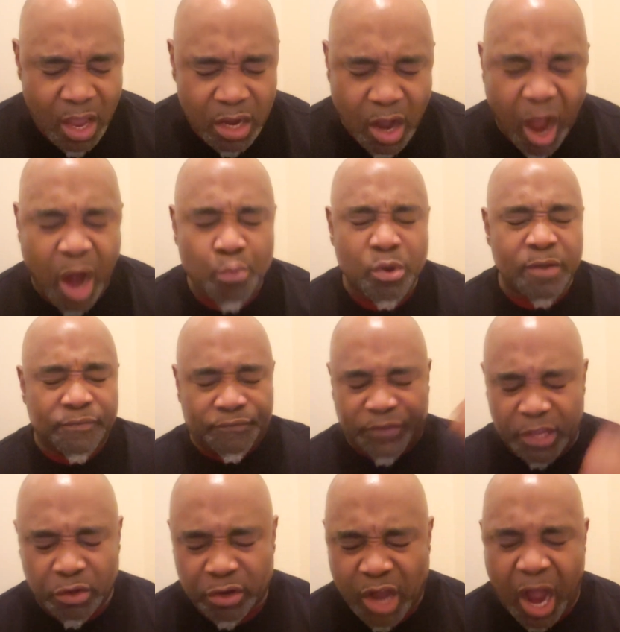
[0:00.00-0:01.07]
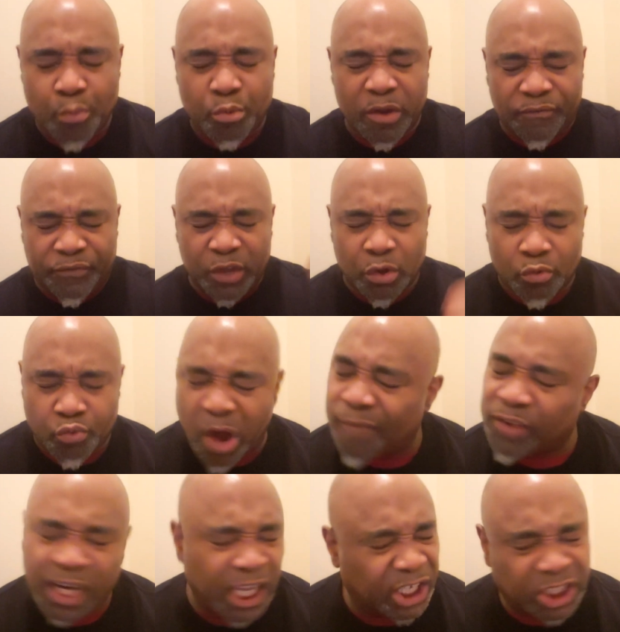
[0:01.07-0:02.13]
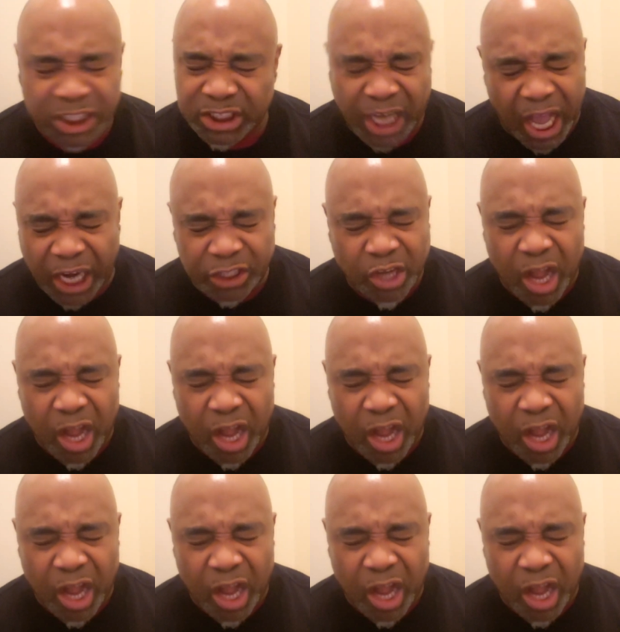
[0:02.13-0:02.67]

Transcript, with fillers: God, reveal revelation knowledge.